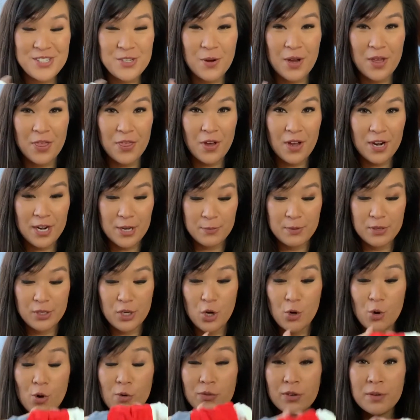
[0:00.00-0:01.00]
so I thought I would
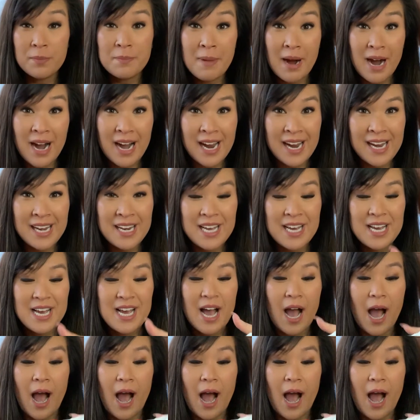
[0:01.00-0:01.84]
go over mine.